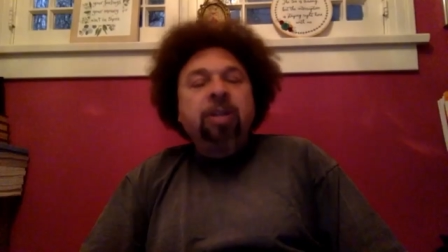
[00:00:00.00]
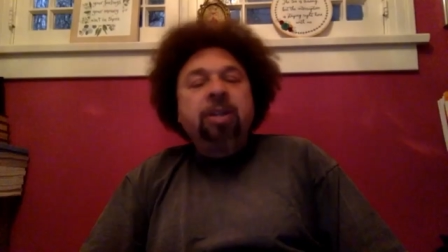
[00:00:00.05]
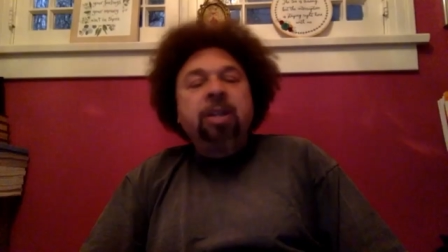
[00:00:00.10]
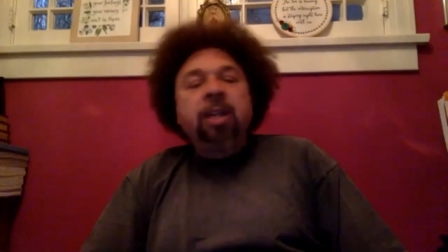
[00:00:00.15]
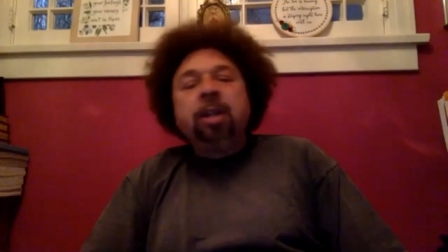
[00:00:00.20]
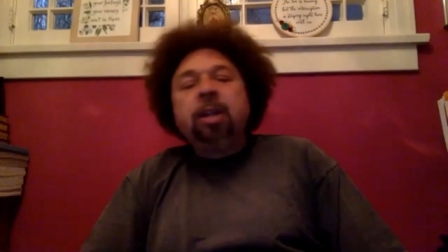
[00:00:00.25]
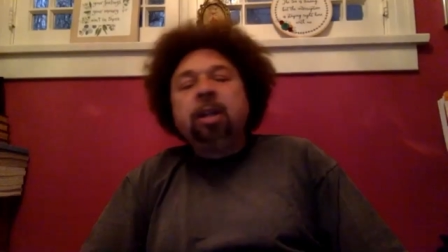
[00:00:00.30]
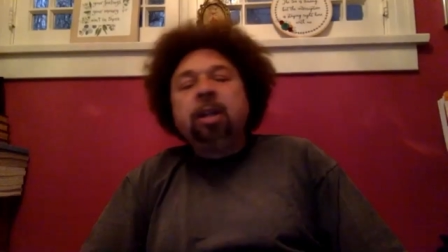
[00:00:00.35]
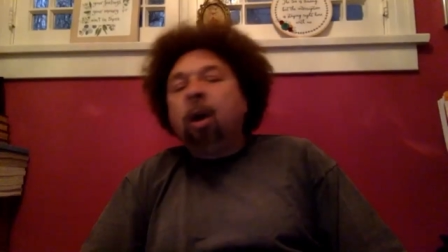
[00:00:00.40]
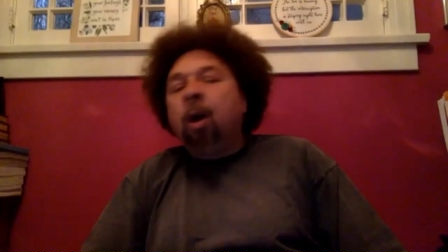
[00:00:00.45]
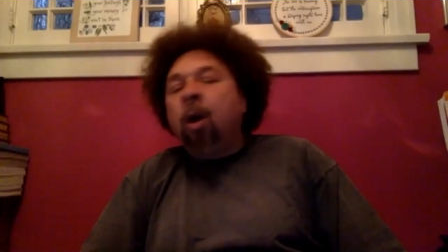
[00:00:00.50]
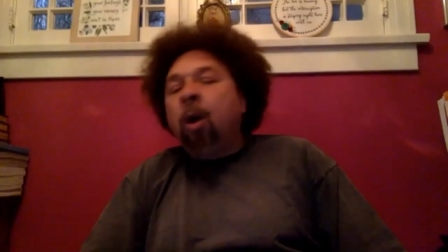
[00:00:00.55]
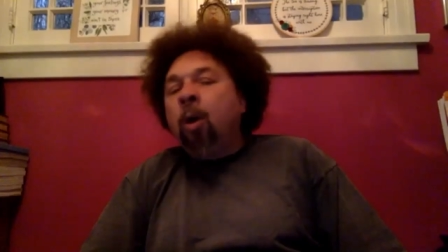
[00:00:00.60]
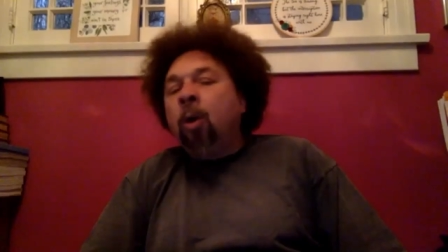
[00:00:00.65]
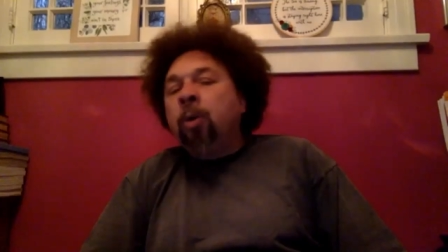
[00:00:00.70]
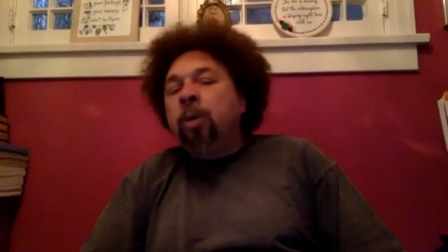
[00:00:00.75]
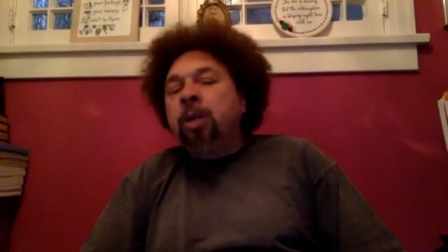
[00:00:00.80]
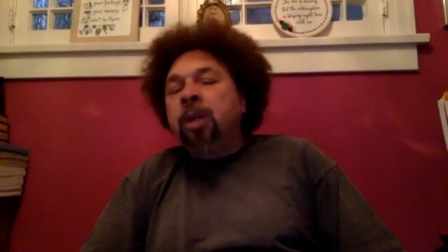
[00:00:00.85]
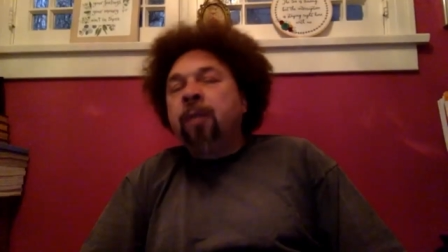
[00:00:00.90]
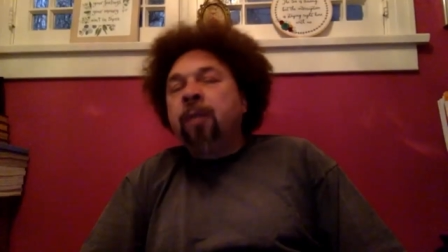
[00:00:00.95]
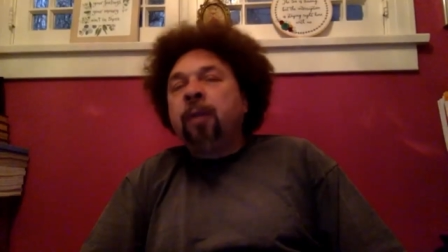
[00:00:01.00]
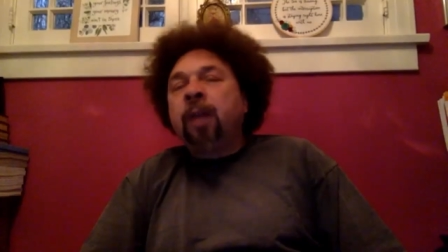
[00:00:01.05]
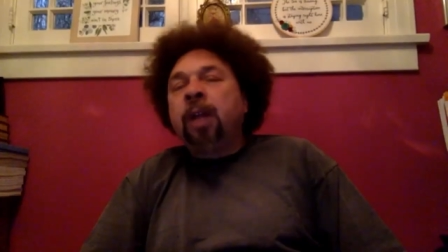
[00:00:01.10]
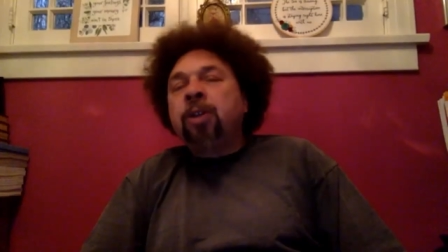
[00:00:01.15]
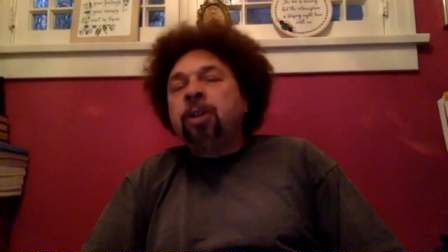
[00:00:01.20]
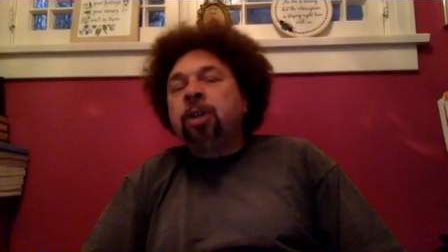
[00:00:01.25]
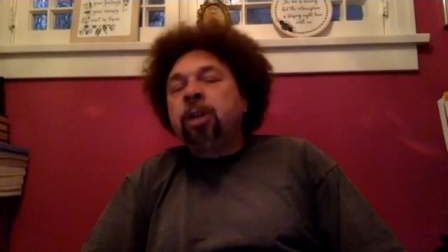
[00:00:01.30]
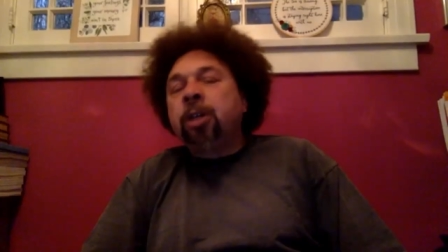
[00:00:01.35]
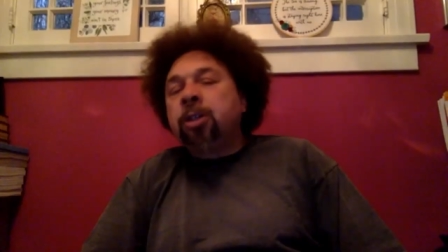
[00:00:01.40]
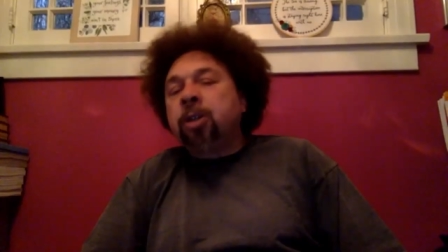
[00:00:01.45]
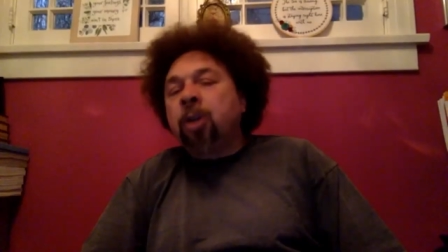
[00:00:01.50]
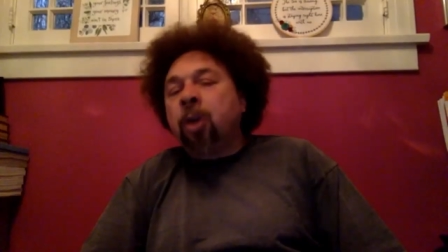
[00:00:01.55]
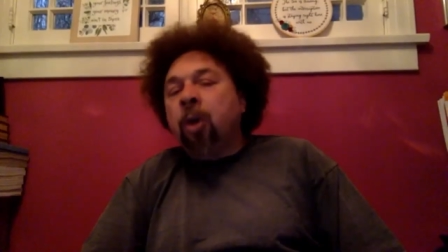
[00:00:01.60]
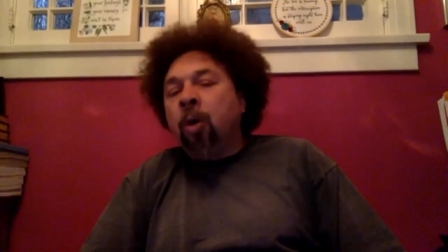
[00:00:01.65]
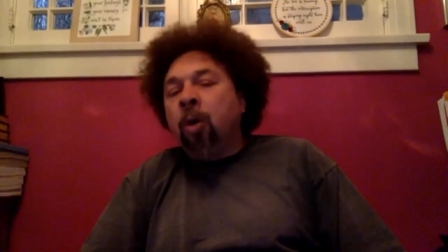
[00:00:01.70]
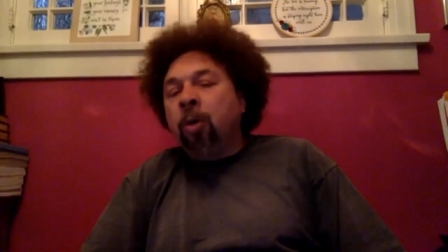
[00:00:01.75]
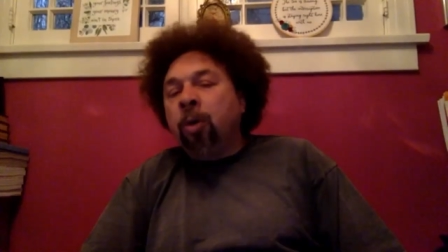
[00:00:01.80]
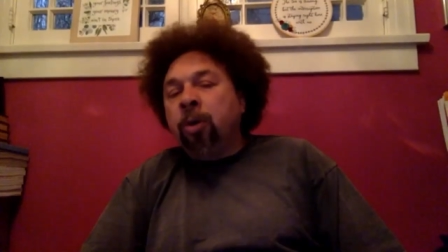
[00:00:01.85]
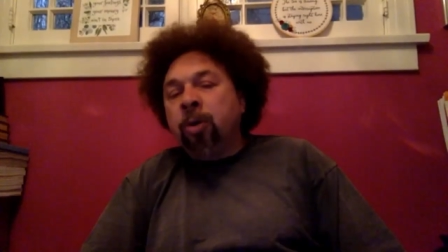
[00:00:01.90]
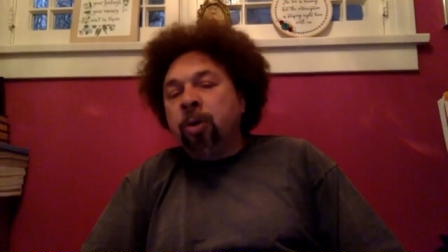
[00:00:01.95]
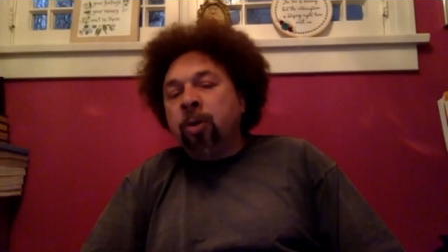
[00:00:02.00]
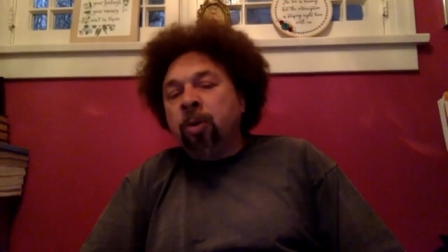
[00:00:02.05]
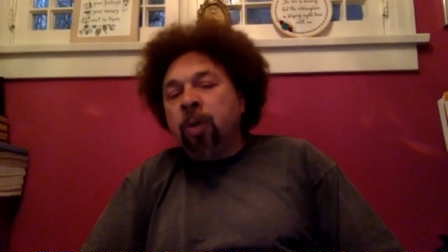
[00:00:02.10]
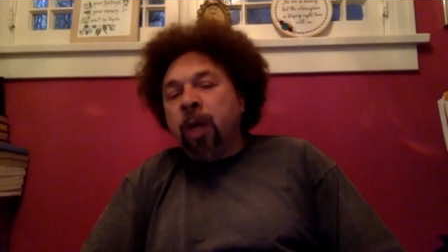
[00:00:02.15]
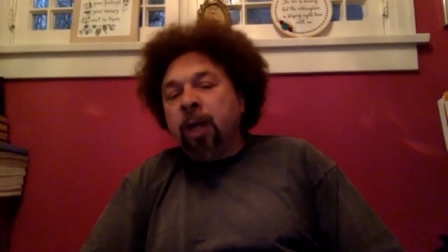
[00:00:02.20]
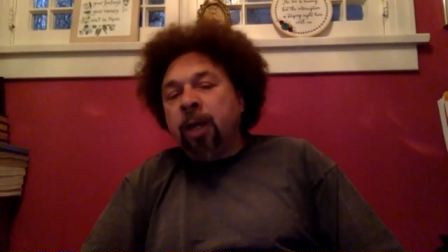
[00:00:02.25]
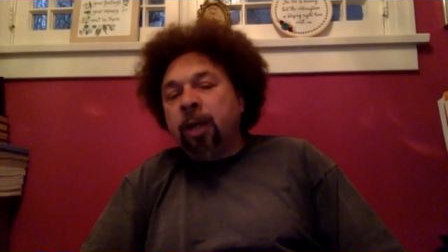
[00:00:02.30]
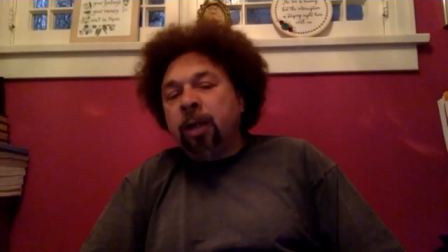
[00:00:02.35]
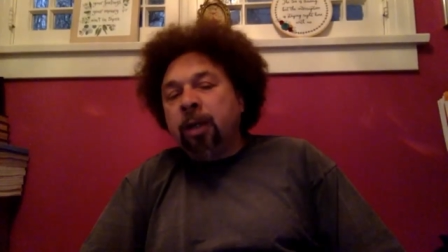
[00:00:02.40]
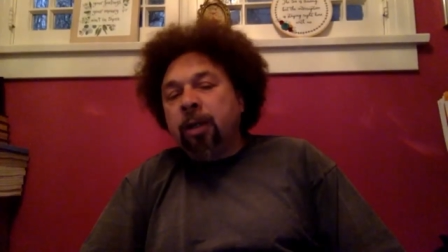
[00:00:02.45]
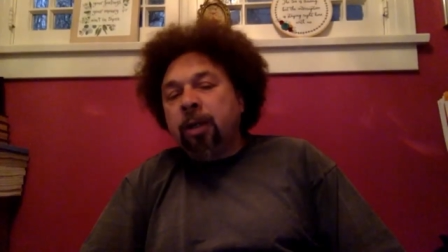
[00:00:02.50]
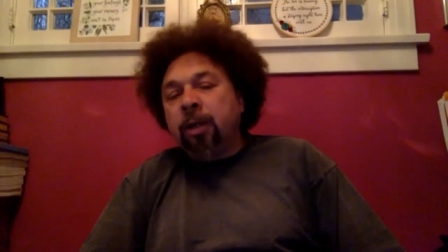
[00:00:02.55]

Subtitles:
did the, you know, old, so Fletcher is the older dude, right?